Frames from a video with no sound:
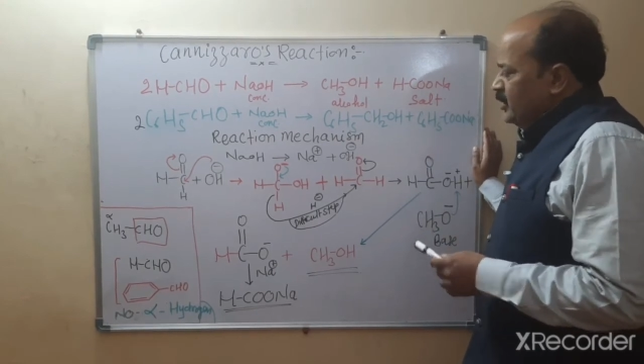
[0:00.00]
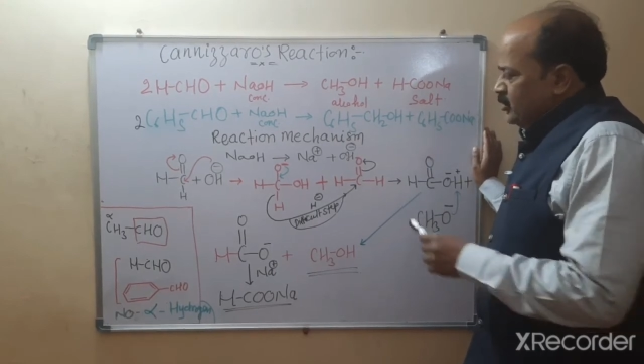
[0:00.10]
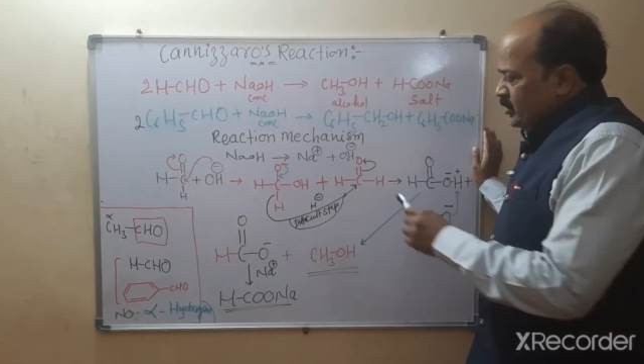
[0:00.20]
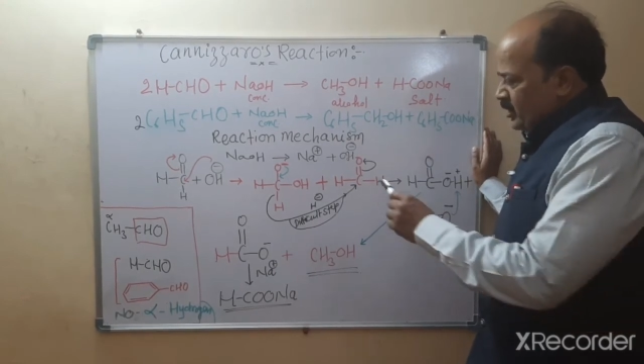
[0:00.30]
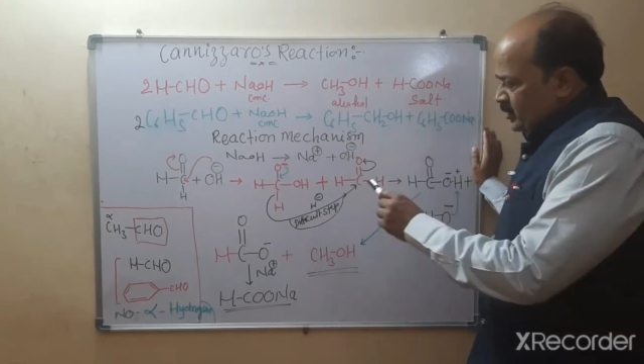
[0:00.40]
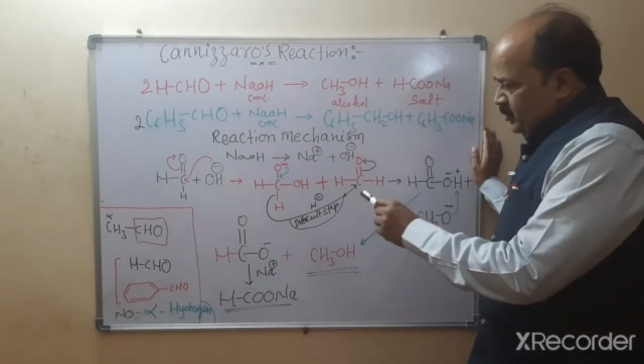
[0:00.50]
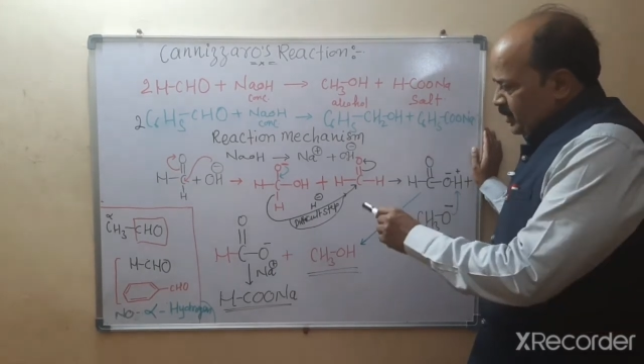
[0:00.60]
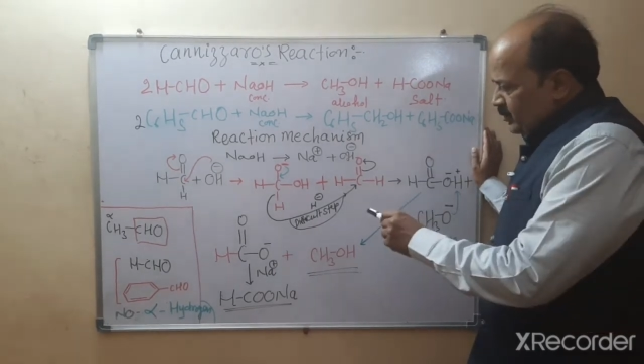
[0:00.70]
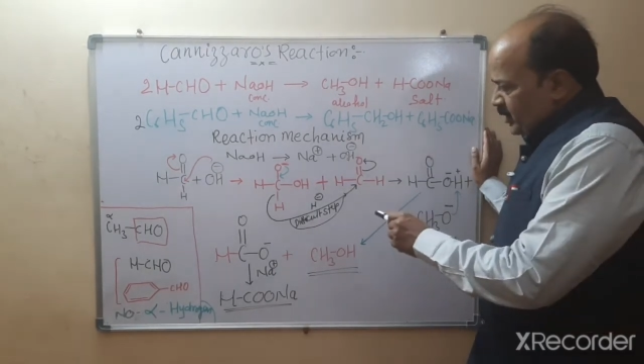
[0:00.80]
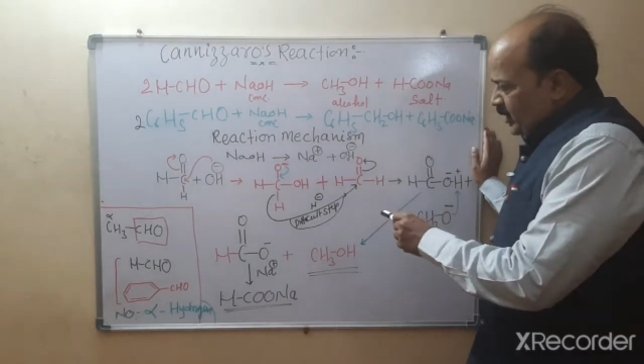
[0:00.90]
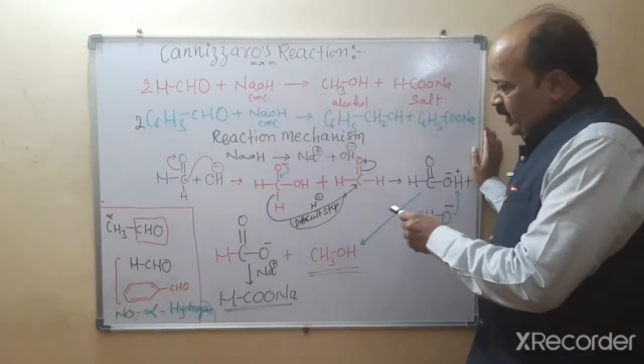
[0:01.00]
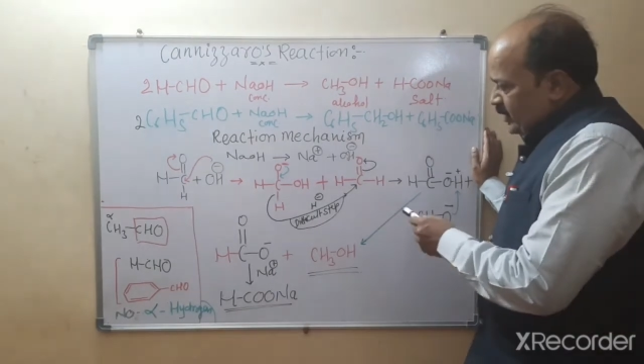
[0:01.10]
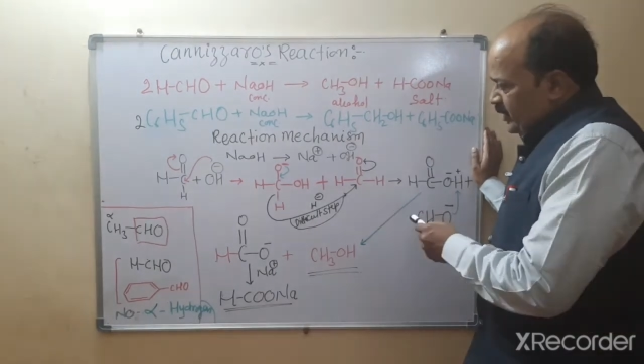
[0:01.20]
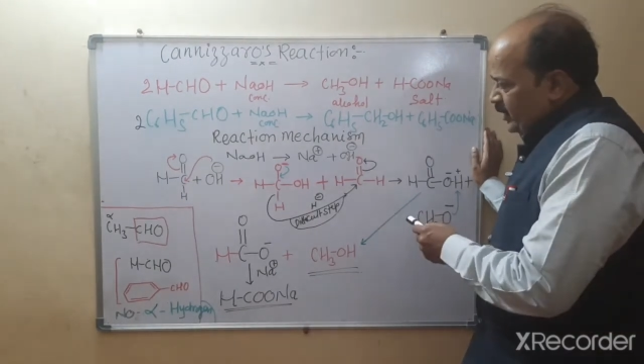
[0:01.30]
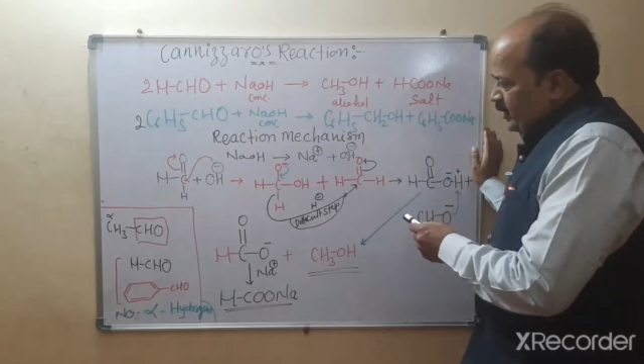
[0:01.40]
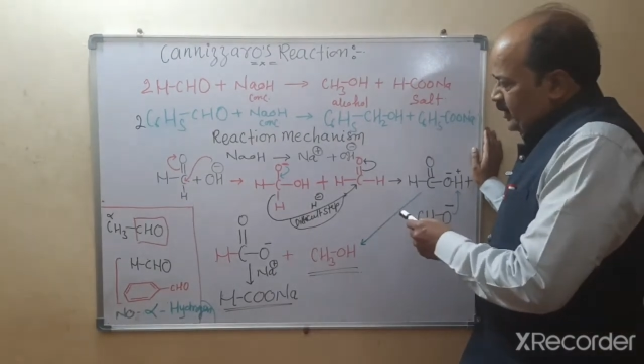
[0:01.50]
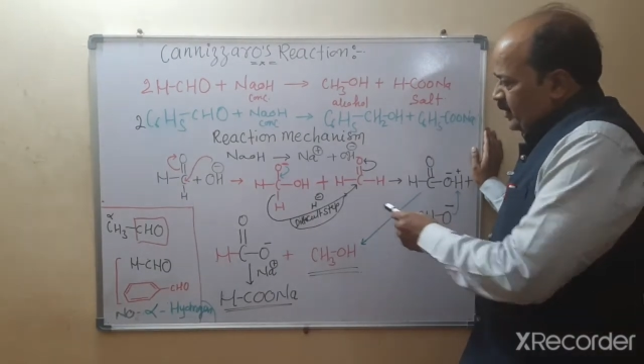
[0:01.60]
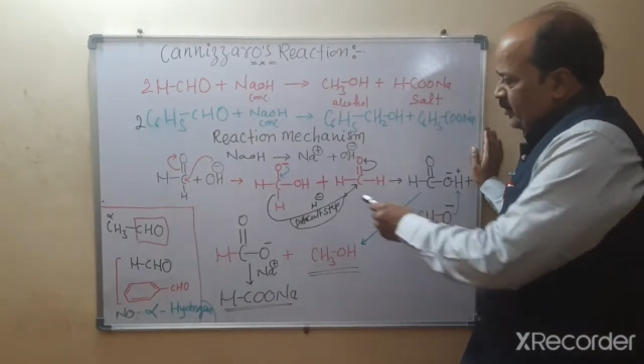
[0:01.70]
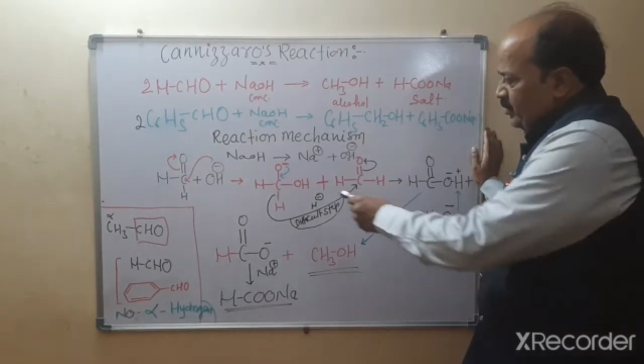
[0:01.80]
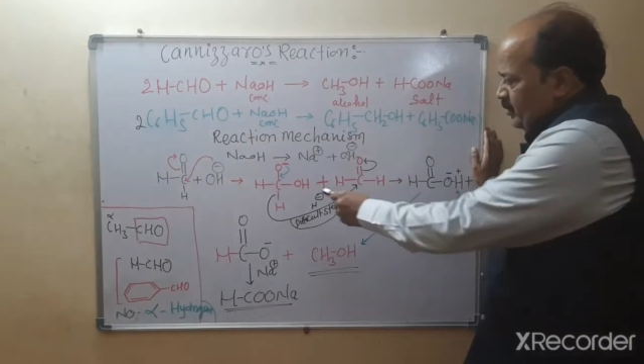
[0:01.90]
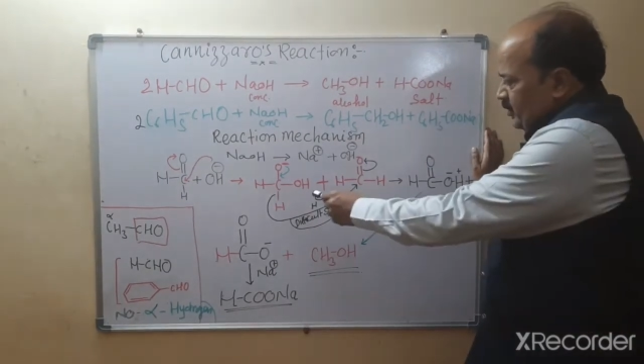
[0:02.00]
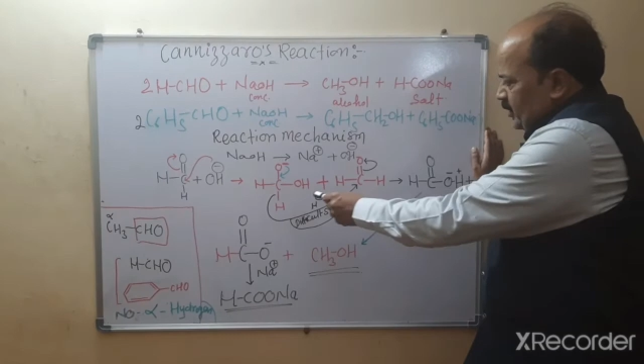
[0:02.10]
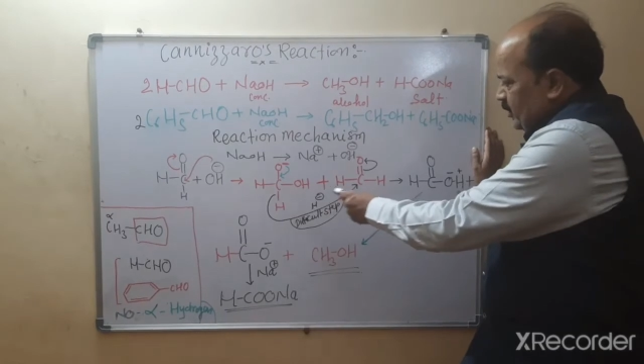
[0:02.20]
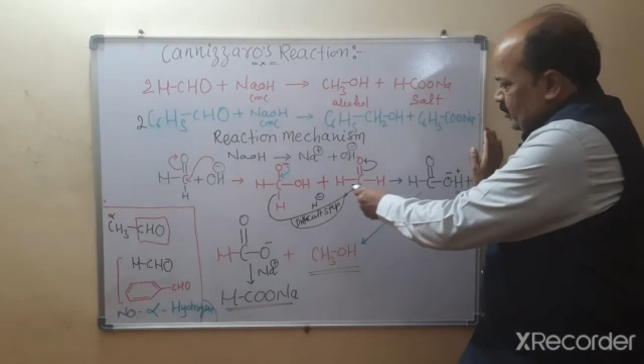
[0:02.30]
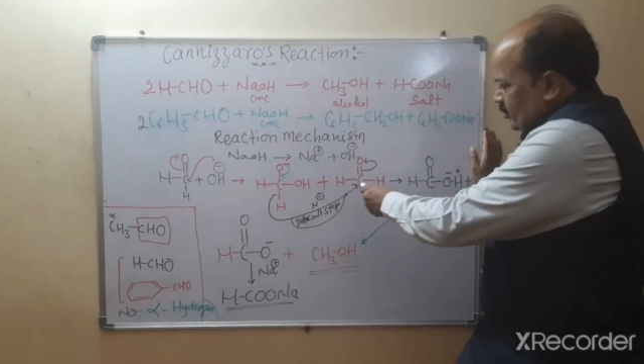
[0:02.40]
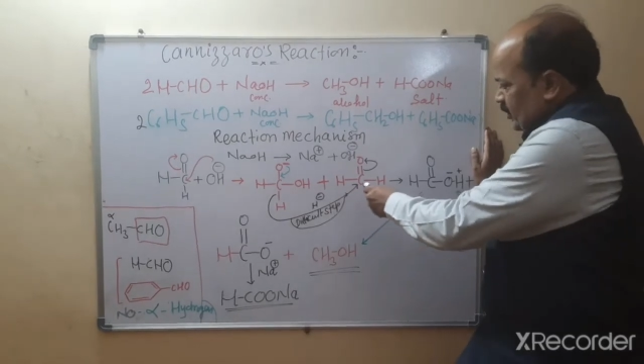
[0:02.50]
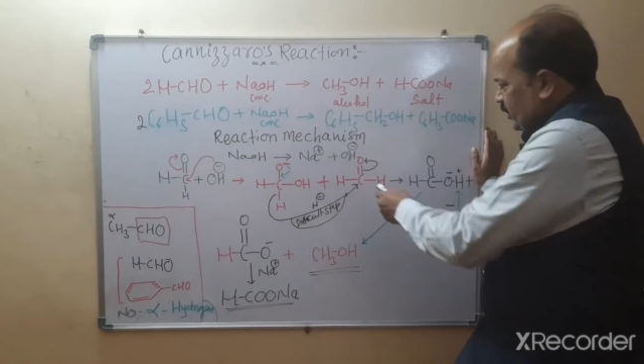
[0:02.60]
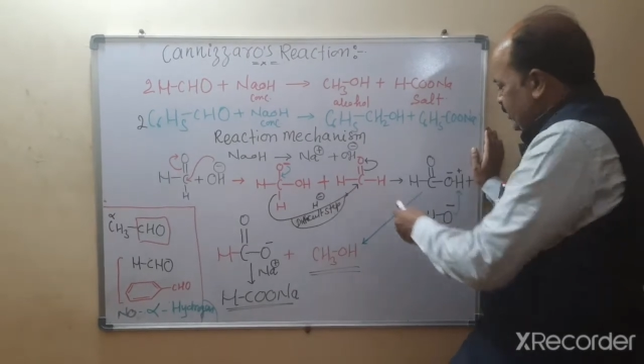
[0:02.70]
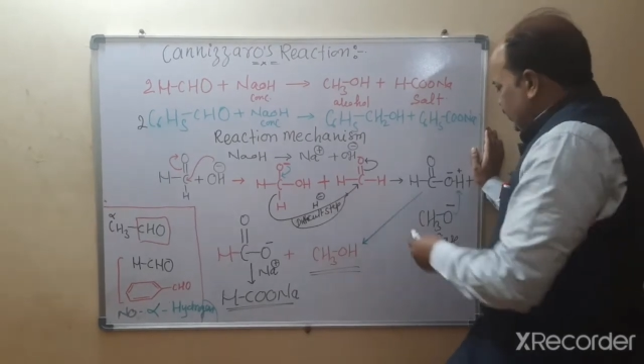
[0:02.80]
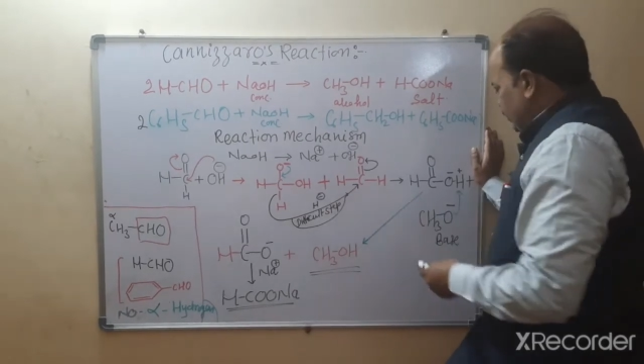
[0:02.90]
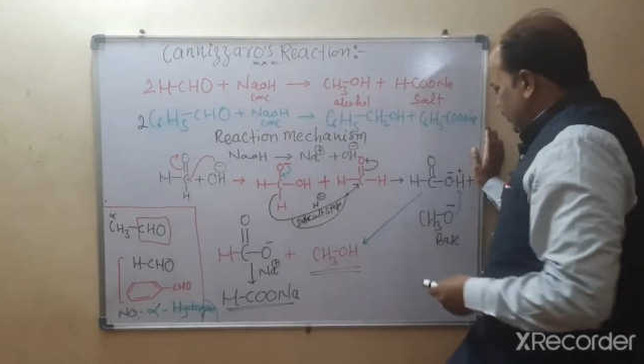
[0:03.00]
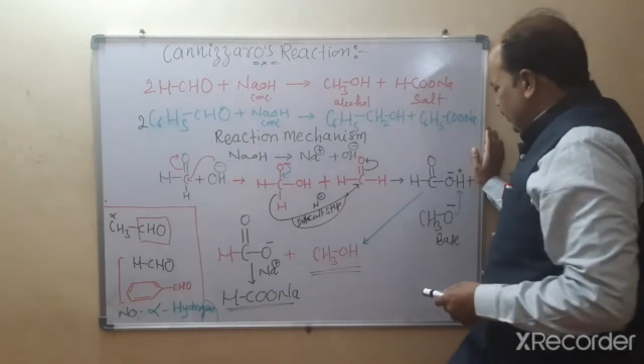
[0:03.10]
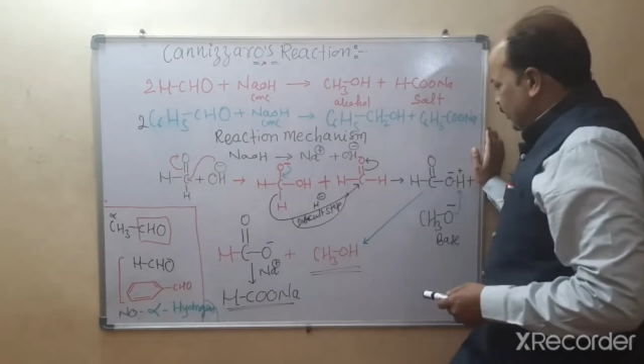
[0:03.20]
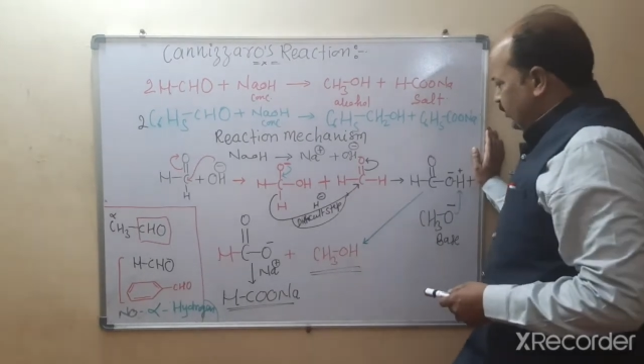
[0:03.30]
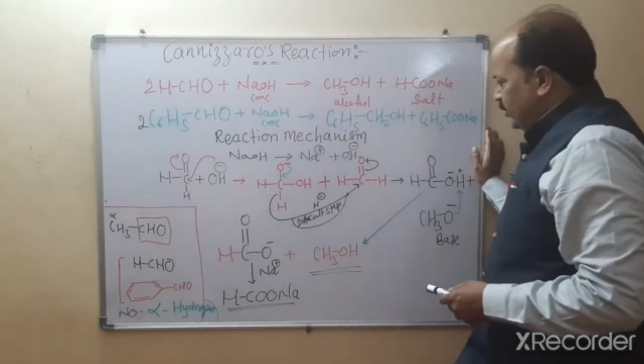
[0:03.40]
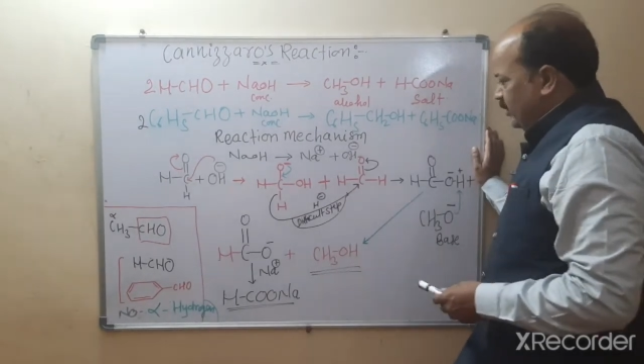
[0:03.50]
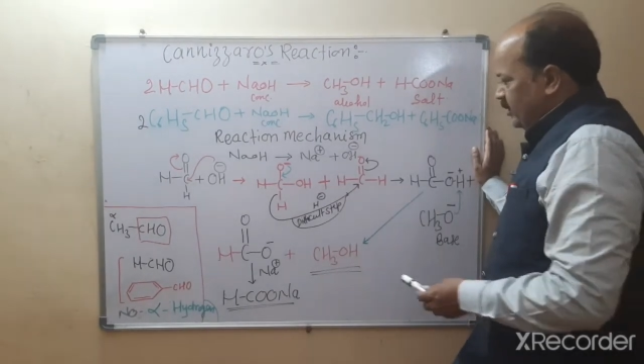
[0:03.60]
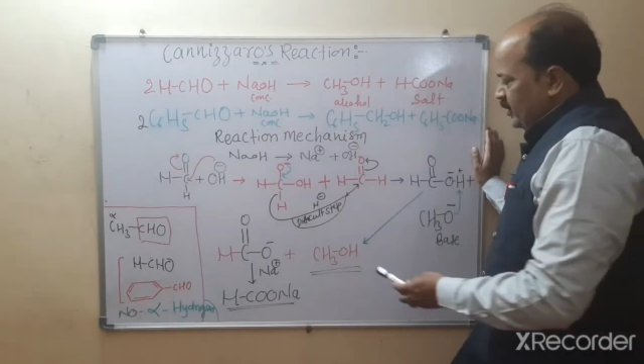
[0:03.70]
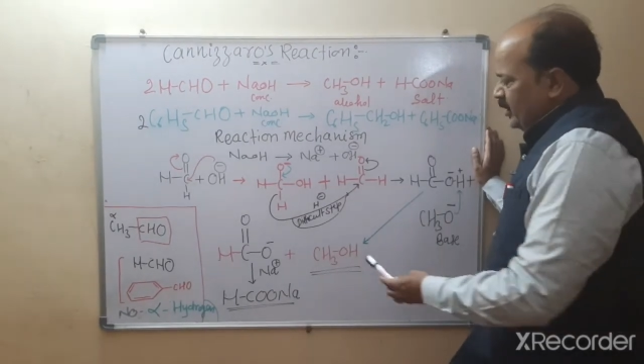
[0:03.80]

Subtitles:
So transfer of the hydride from here to there is a very difficult